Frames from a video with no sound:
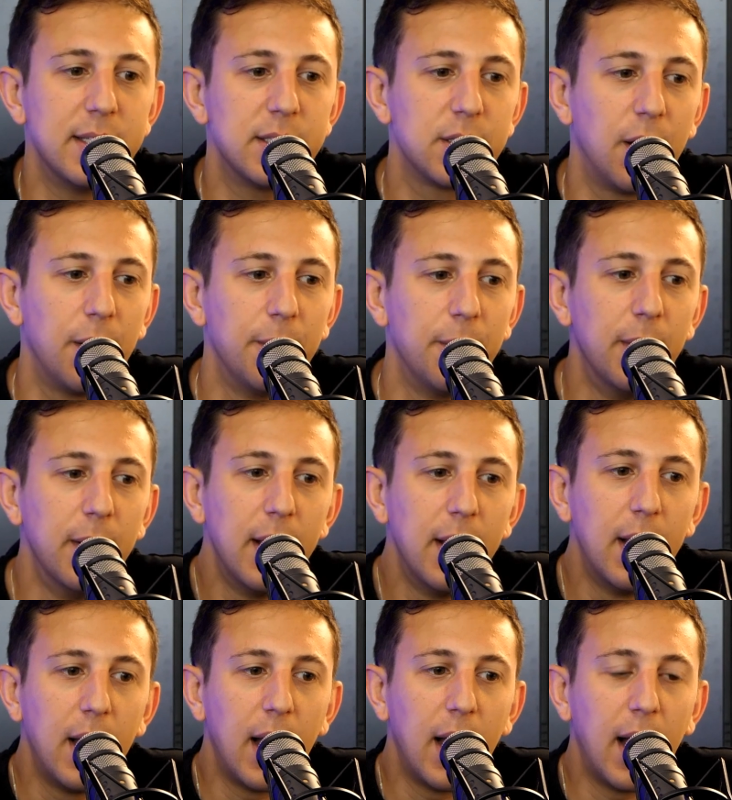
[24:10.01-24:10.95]
Mm. So,
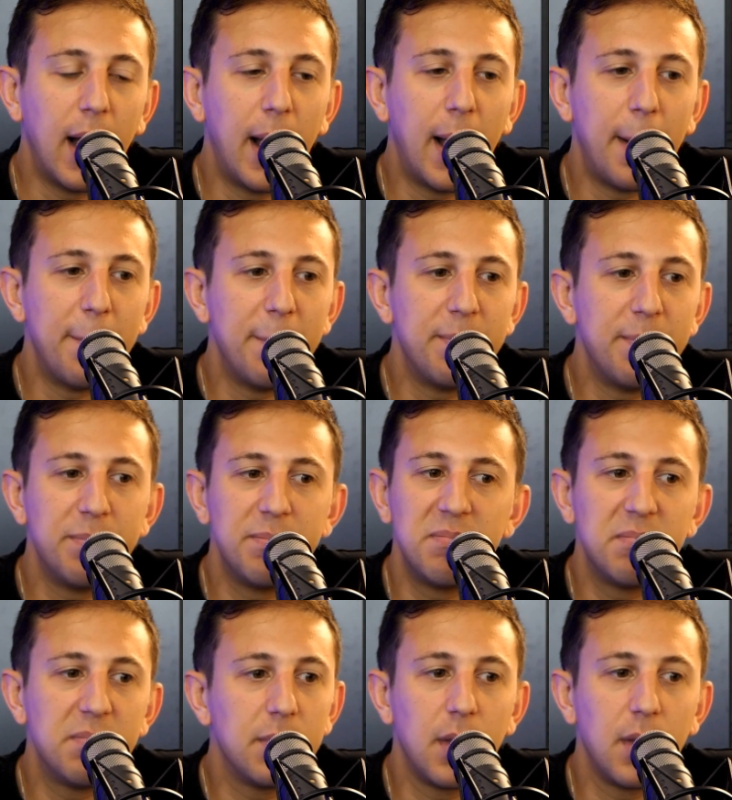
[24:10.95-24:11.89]

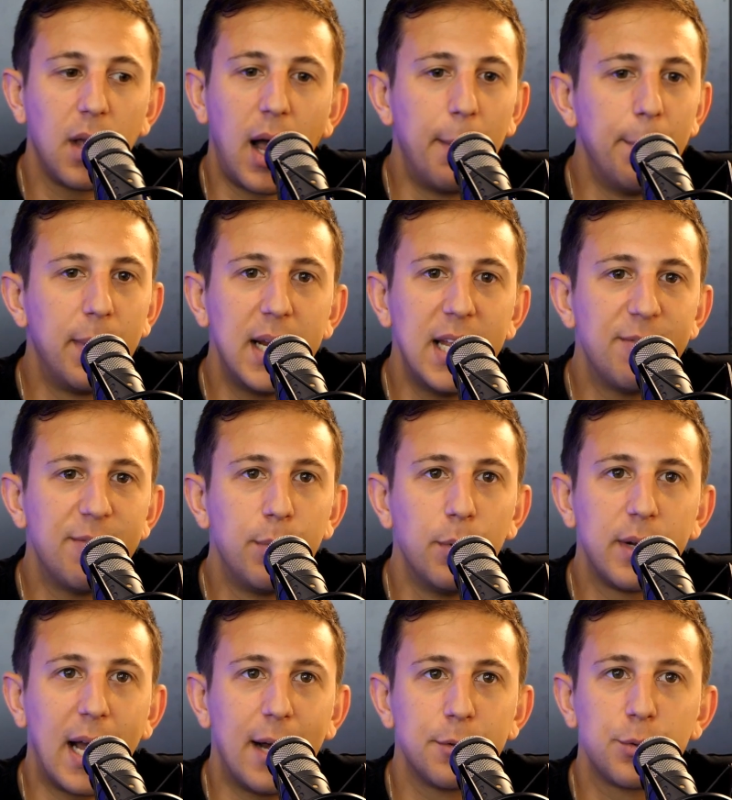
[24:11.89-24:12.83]
um,
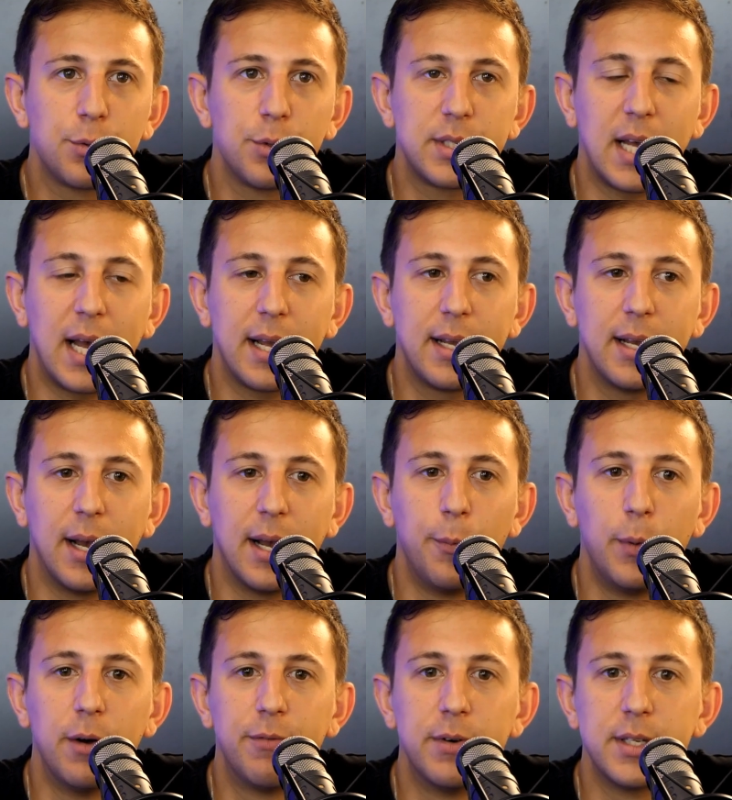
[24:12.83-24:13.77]
unbelievable counter attack and
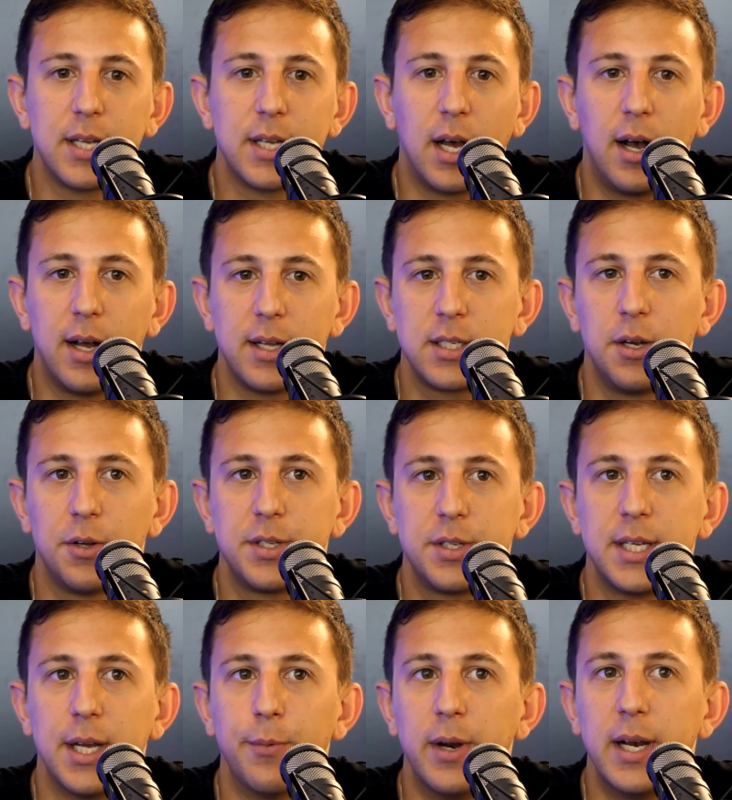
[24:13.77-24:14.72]
Wilfried Zaha
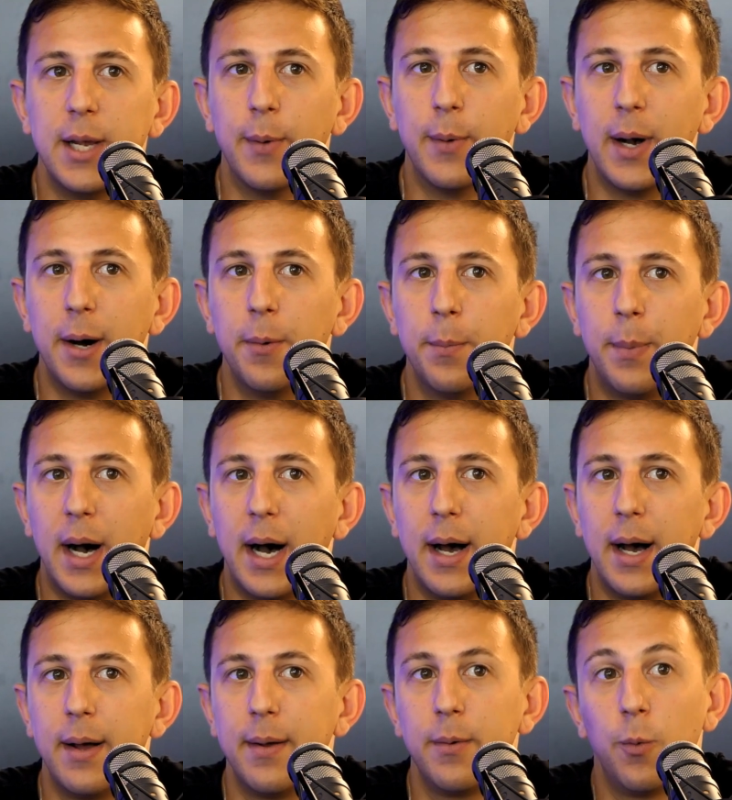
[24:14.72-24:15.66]
slotting it really well.
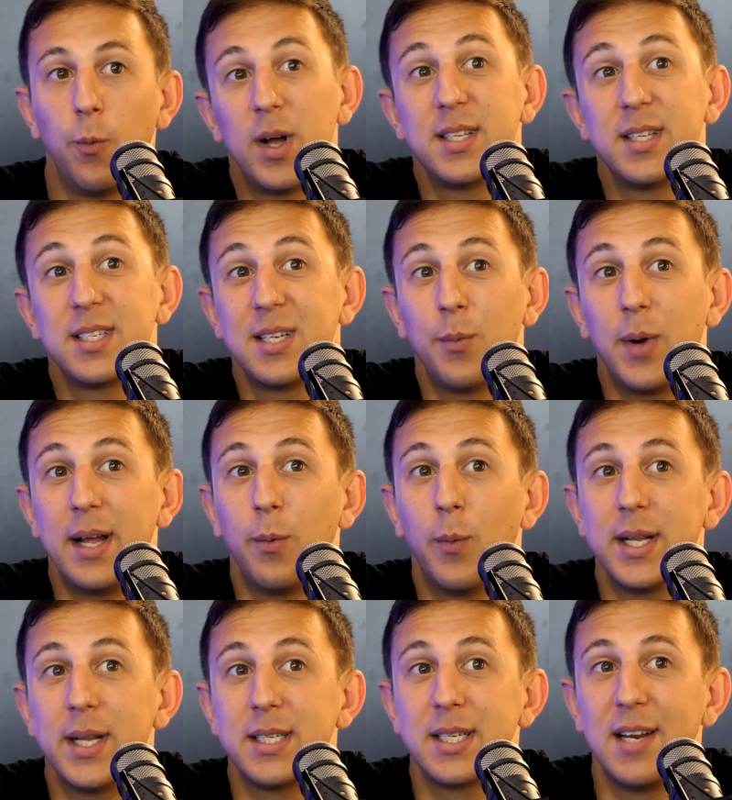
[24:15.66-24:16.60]
But once it went,
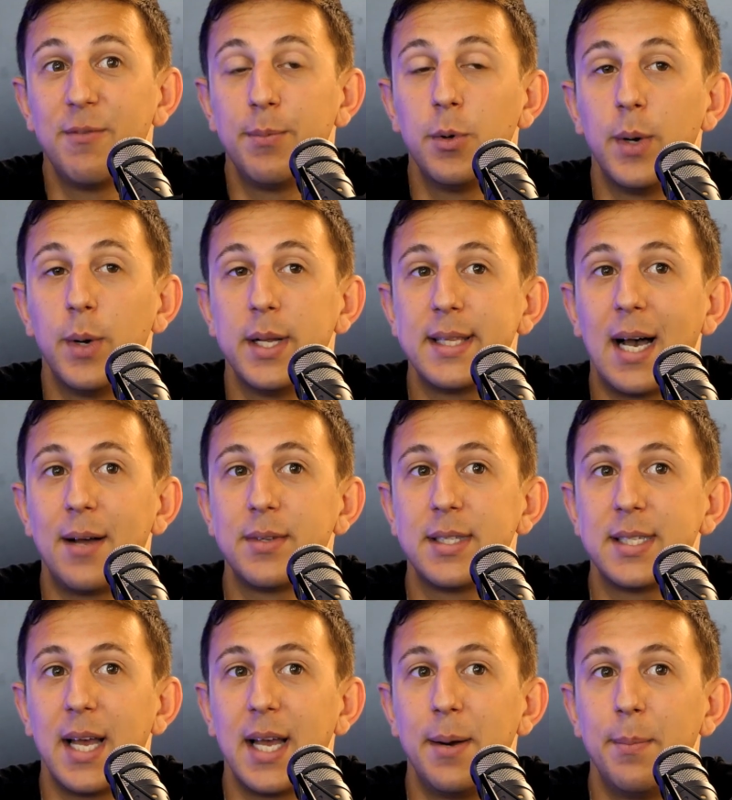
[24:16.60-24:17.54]
once Liverpool went down to
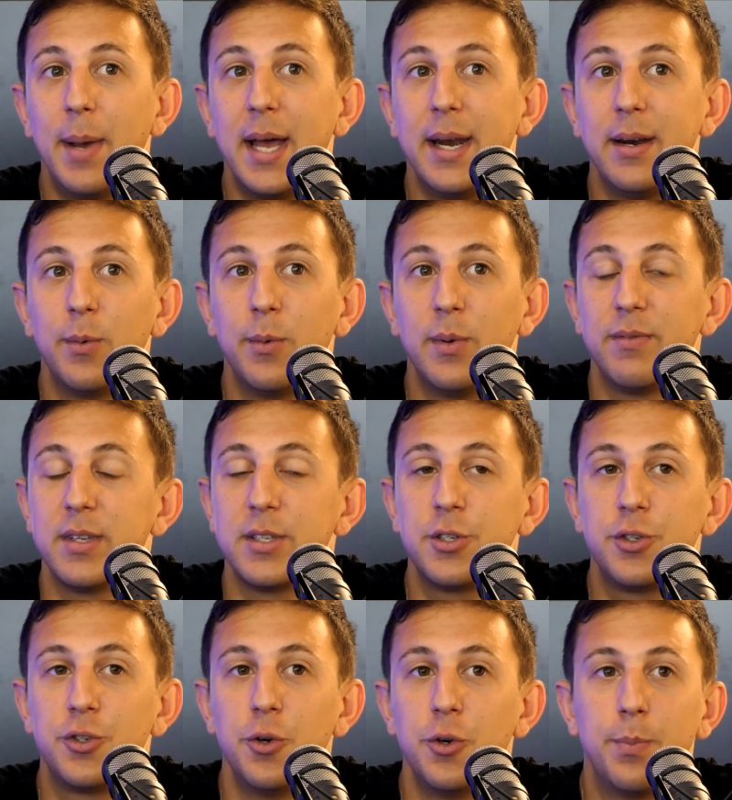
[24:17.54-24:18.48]
ten men with the
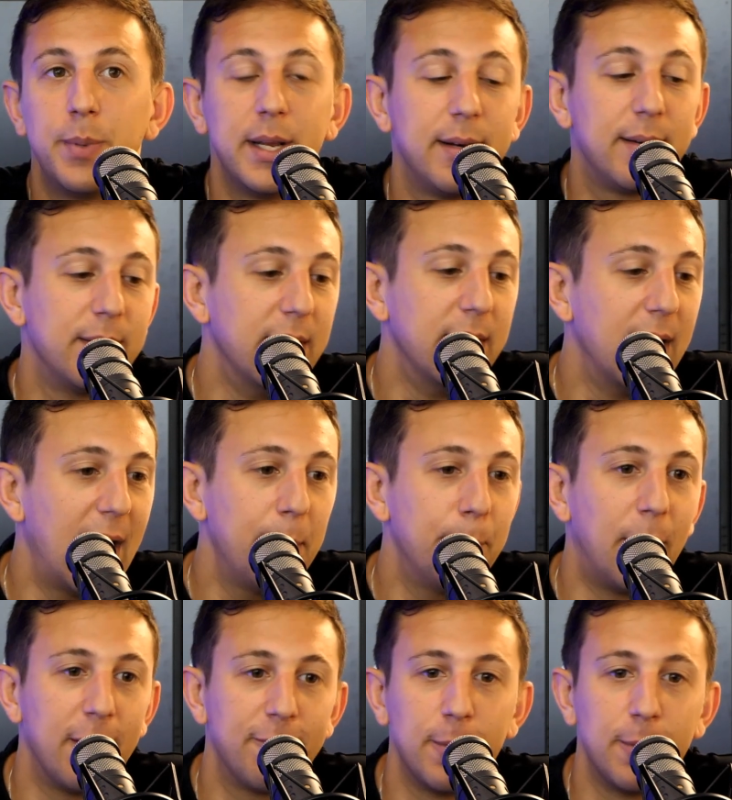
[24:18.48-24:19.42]
stupid
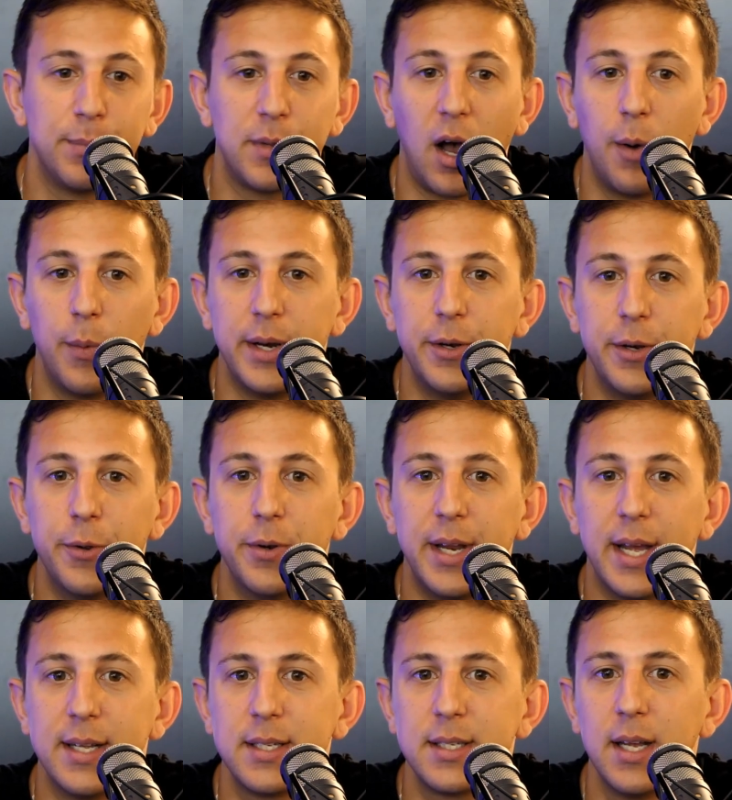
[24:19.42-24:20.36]
headbutt from Darwin
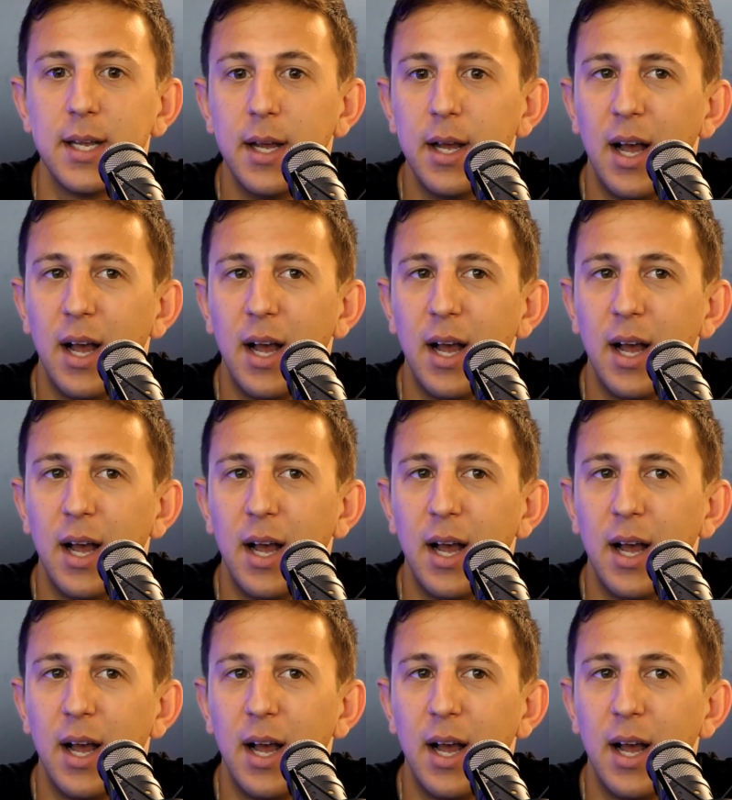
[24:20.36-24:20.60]
Nunez.